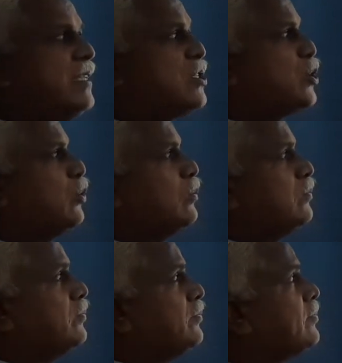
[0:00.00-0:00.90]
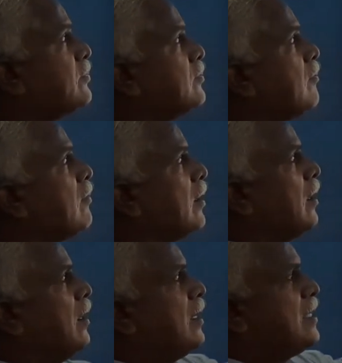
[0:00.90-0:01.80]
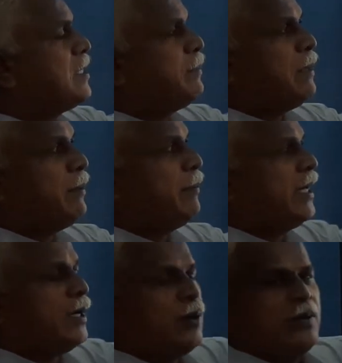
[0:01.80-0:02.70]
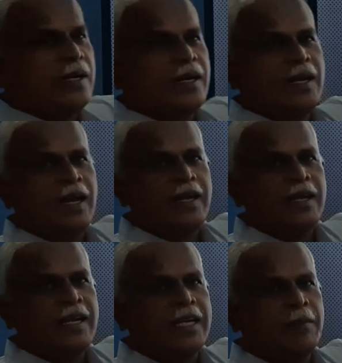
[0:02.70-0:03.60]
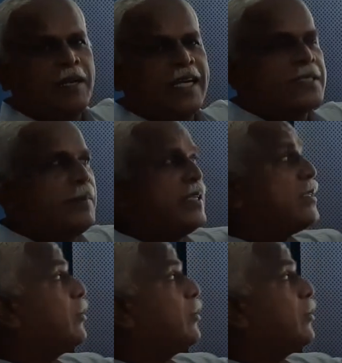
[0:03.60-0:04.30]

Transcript: these two, receipt and payment account and income and expenditure